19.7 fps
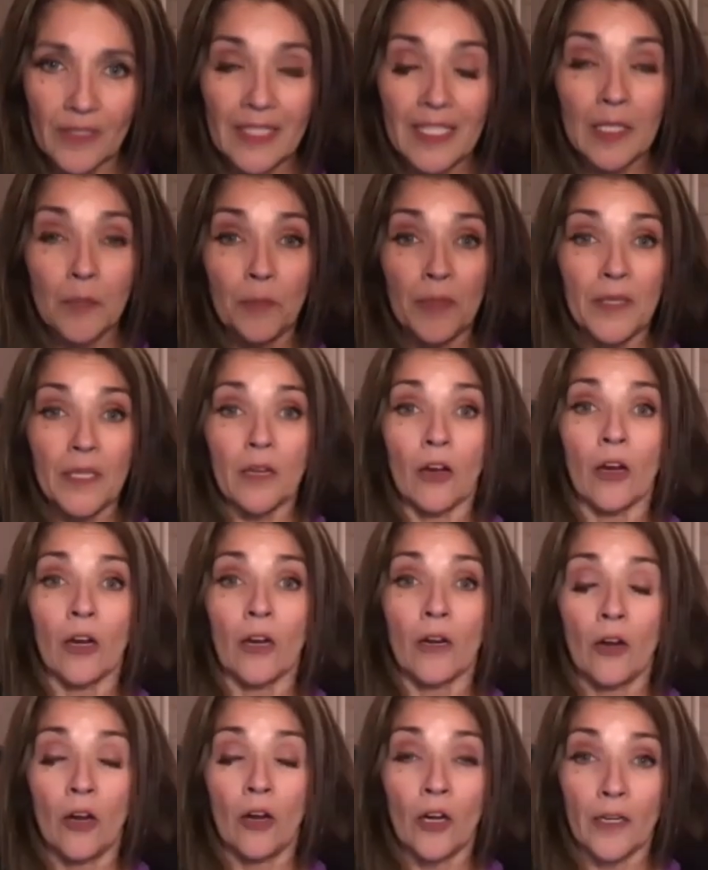keeping our
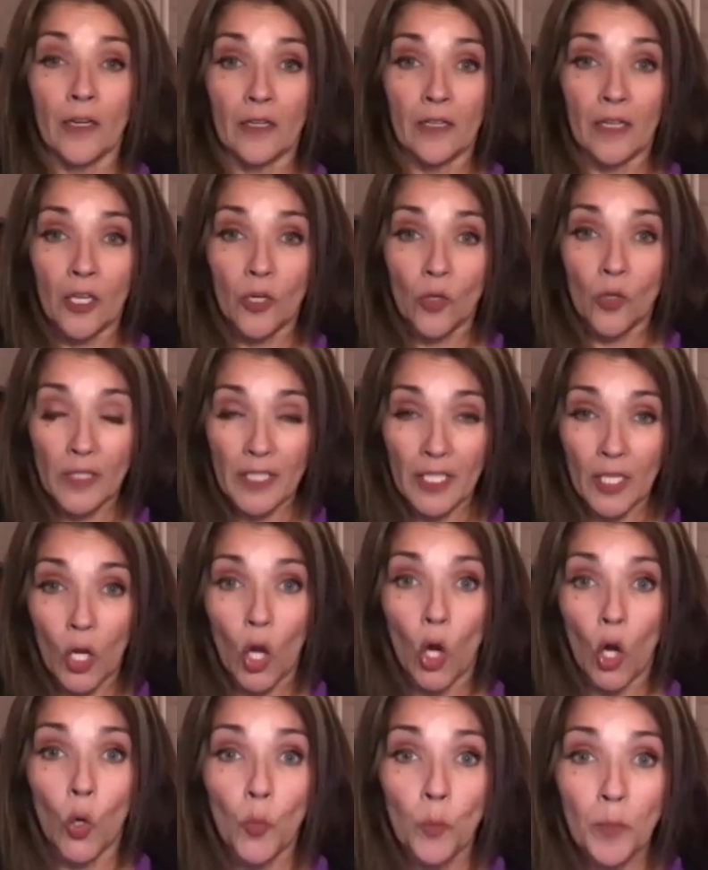heart not only
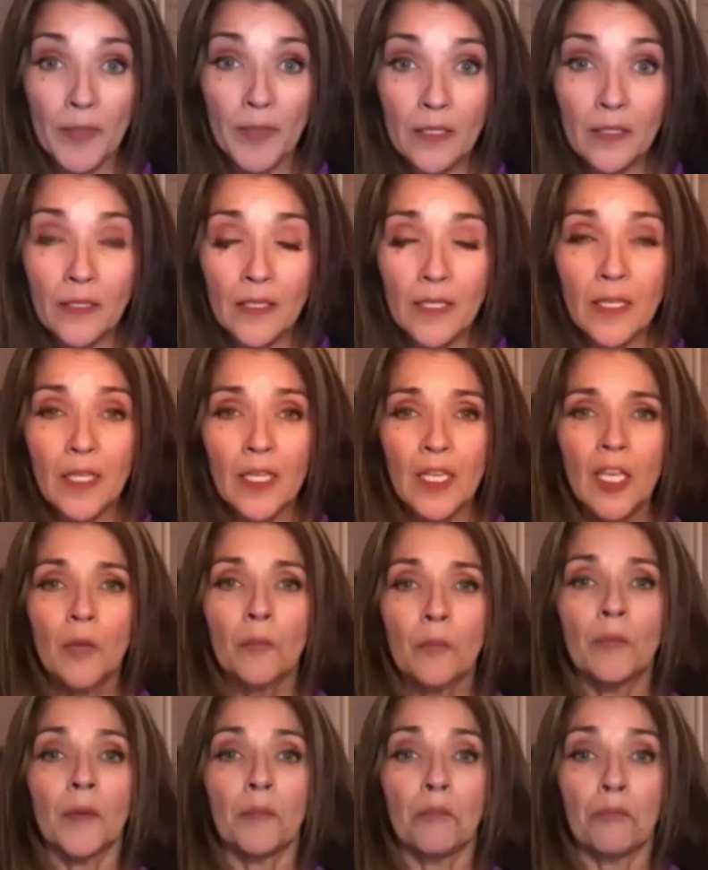open,
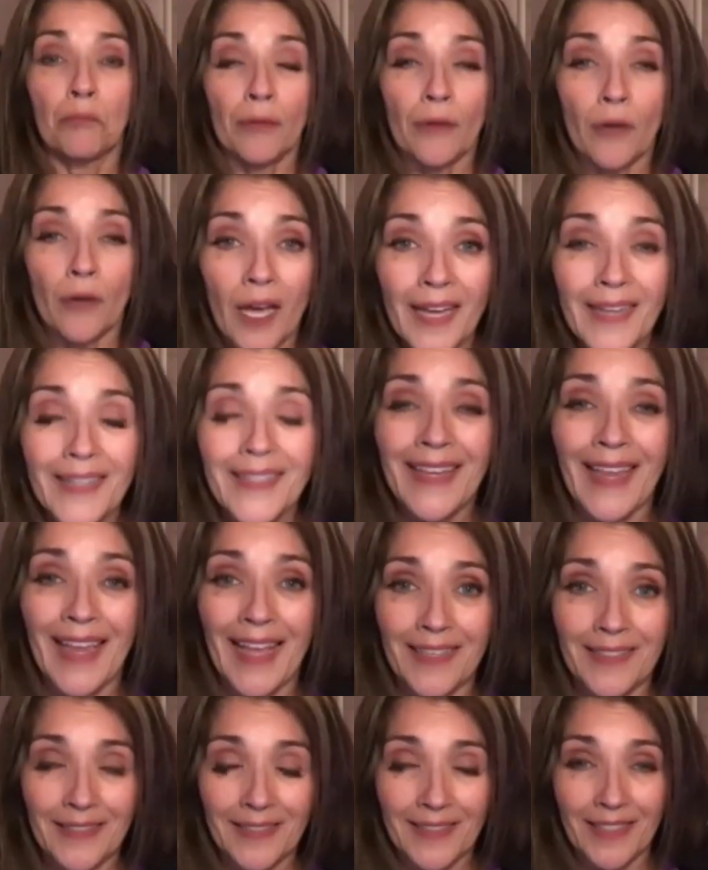but
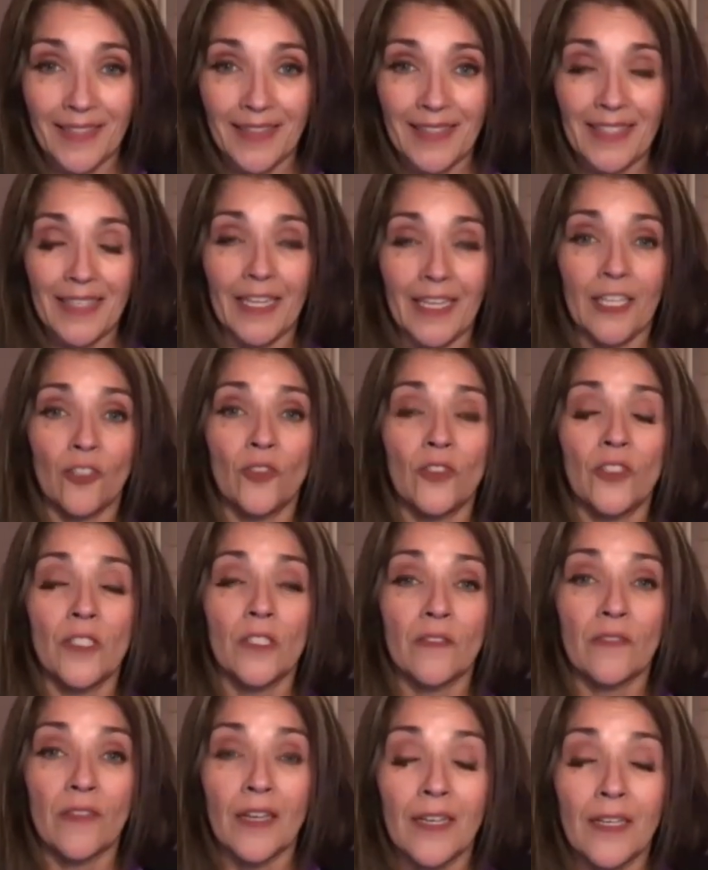broadcasting the energy
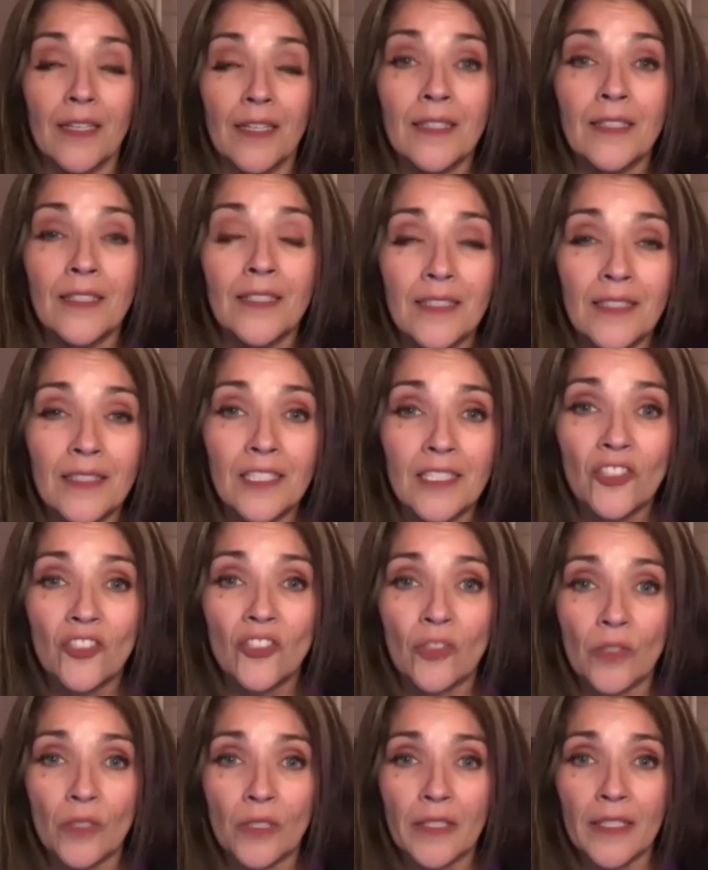of
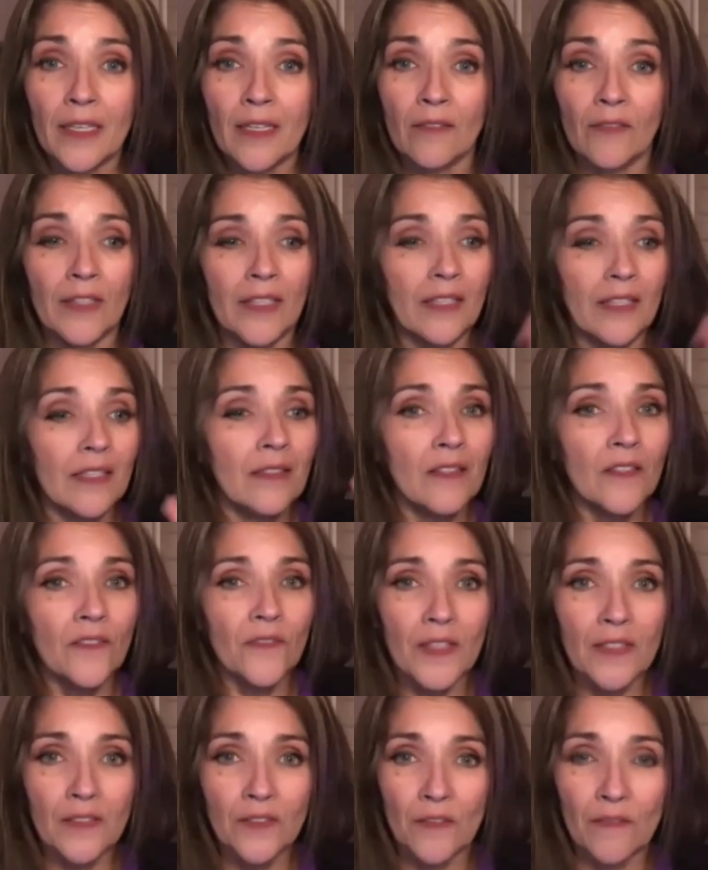unconditional love in the
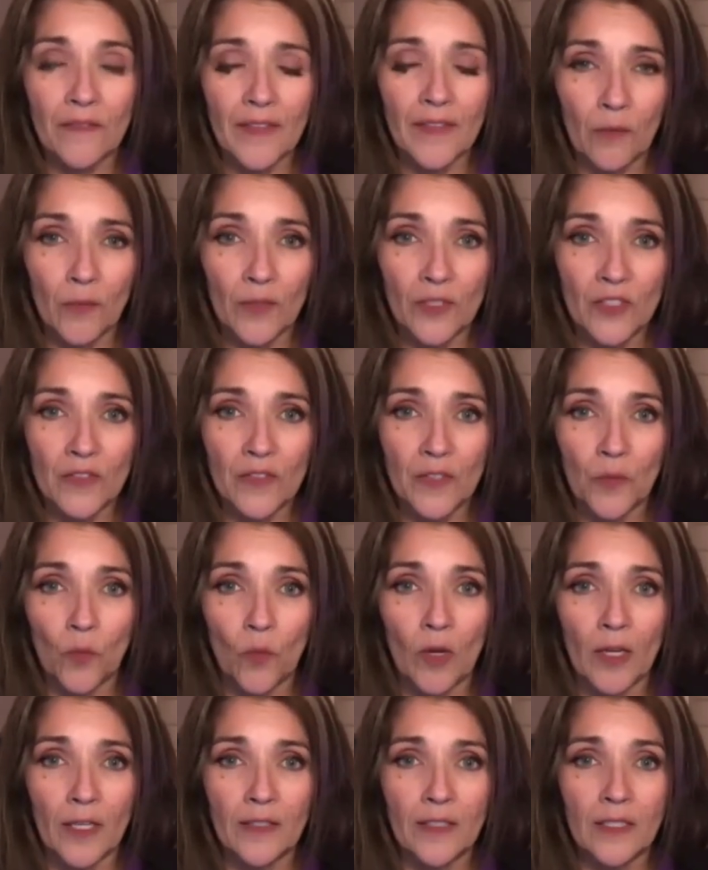face of that which is
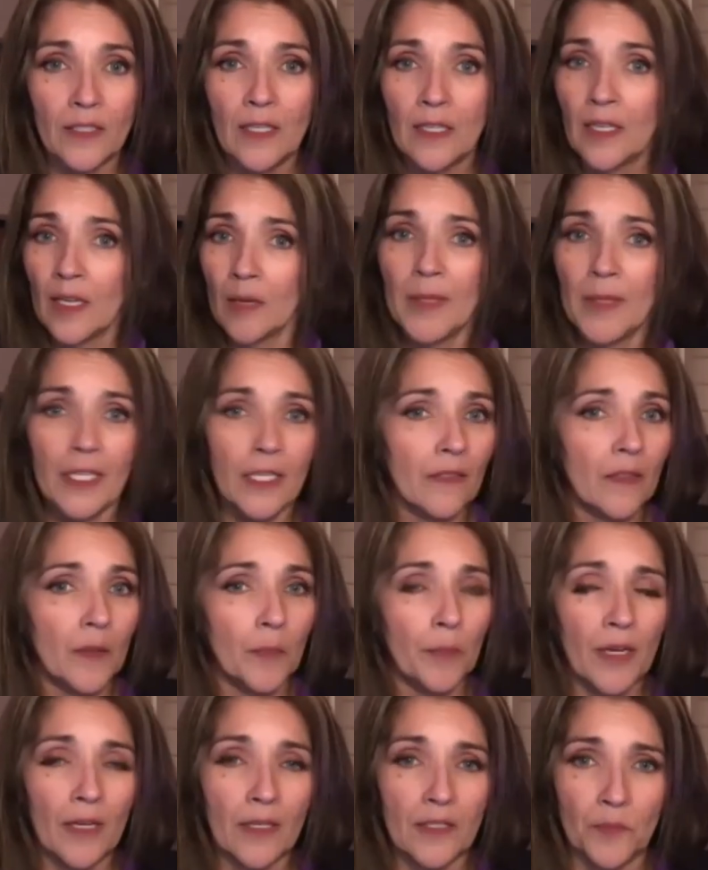unwanted, I'm going to hit the
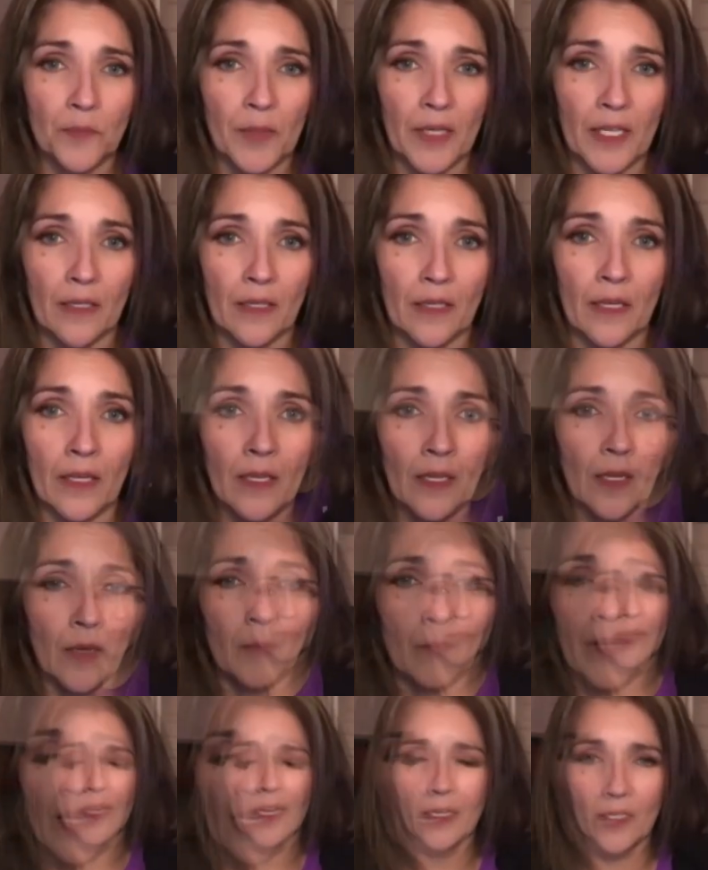pause button.
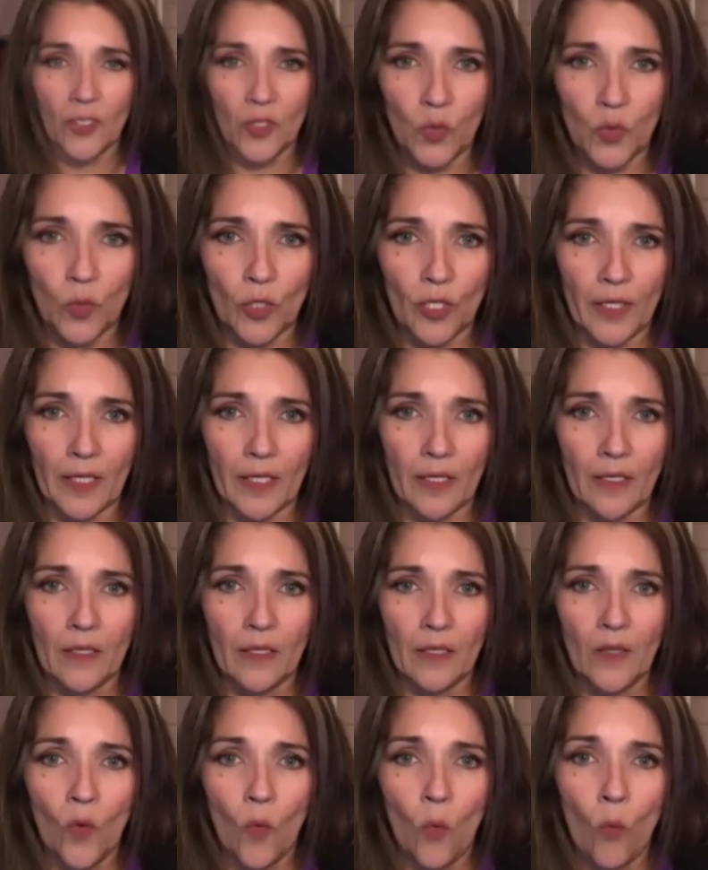I'm not going to worry.
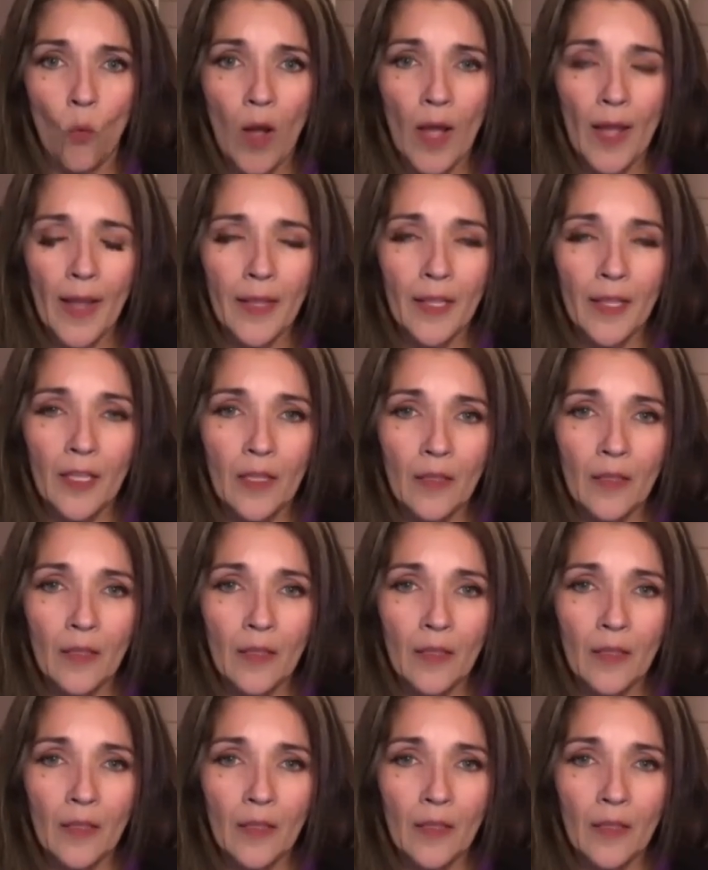Why?